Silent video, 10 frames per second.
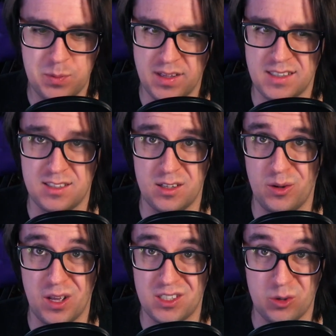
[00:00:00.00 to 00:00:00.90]
like
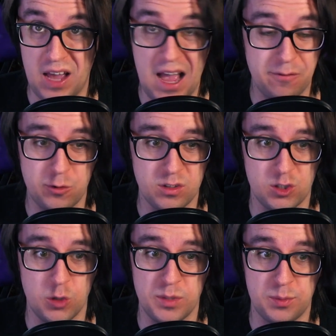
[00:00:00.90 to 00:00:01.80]
Salune, so I have to
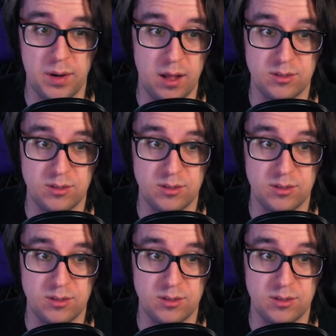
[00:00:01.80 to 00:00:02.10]
assume it's pronounced